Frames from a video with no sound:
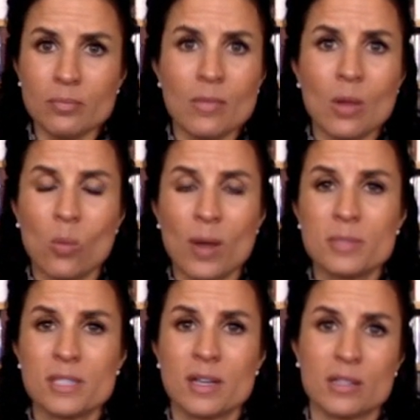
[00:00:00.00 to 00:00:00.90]

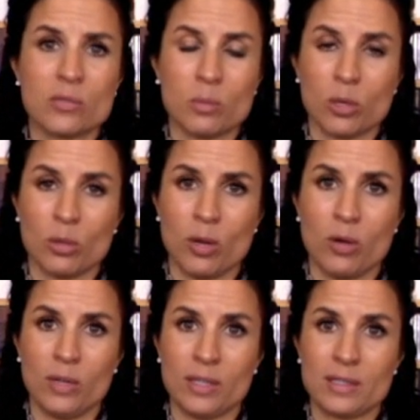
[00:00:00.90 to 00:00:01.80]
websites from your
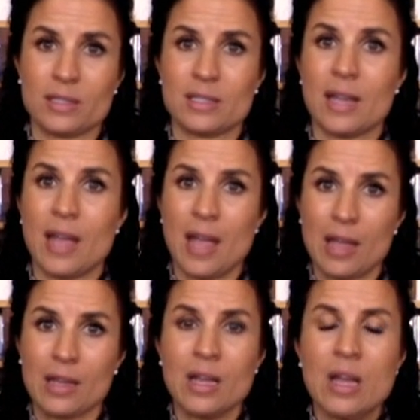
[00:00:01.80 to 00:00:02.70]
opponents that say,
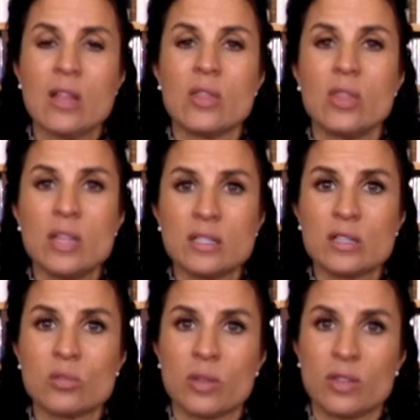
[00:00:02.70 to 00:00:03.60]
hey, this
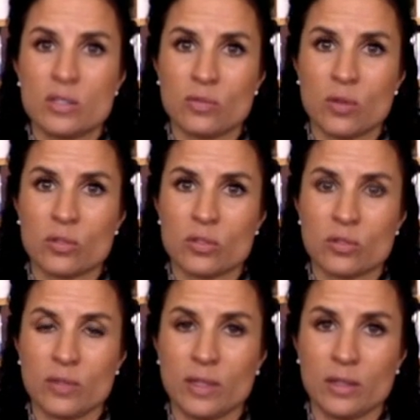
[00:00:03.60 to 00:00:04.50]
is what these folks are
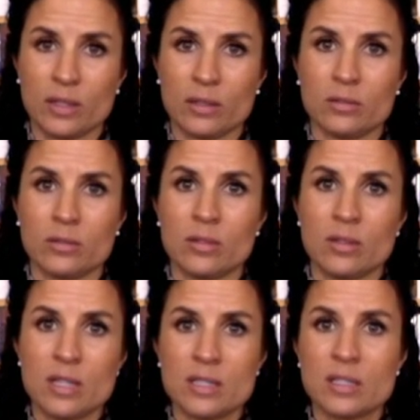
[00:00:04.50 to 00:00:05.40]
feeling.
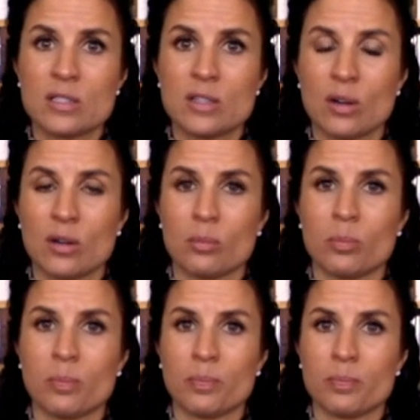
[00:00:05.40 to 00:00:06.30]
This is their
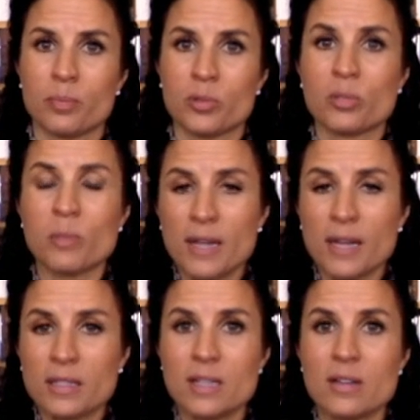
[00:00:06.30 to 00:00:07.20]

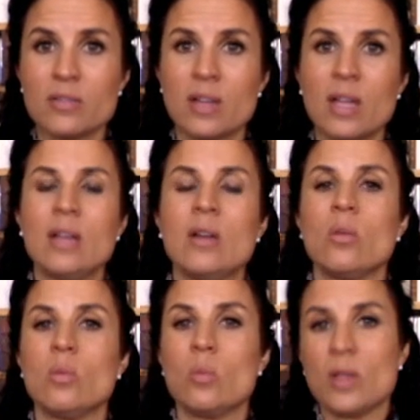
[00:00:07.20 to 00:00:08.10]
perspective.
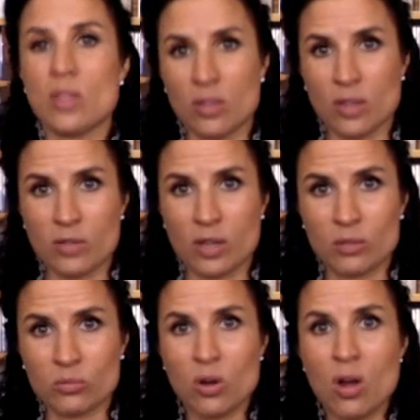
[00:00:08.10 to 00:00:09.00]
we think they've got it
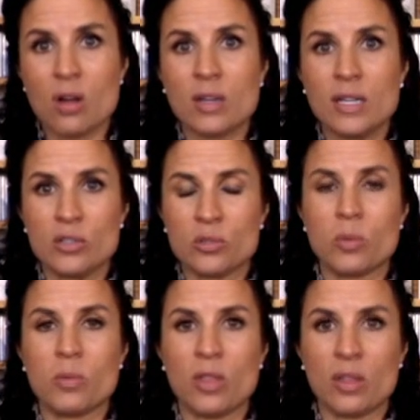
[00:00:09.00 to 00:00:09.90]
wrong. Here's what
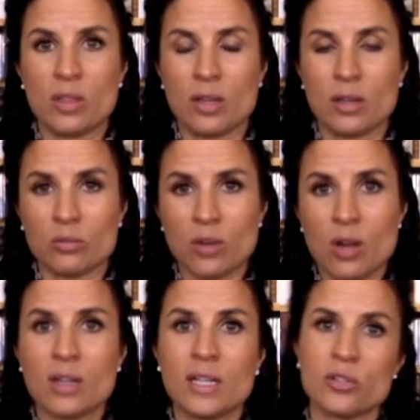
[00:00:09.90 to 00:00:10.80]
we think they got
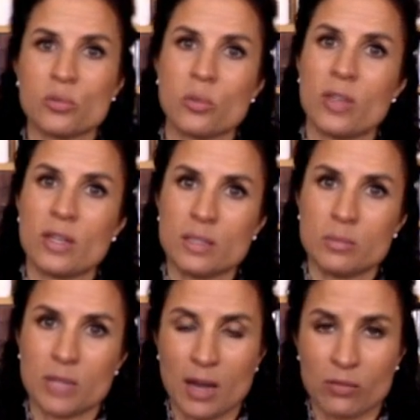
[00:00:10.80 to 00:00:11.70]
wrong. Here's what they seem to
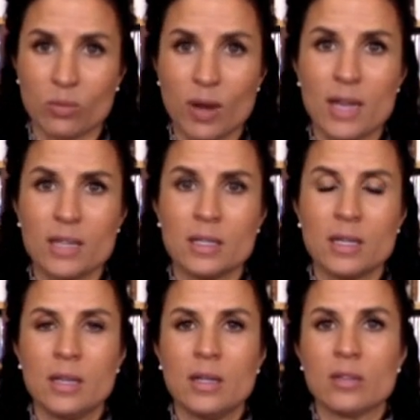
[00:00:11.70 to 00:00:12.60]
have right.
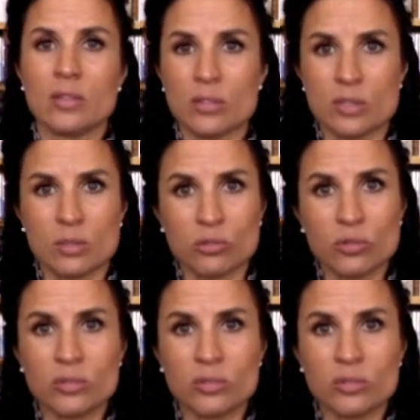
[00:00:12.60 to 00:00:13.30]
There is some truth to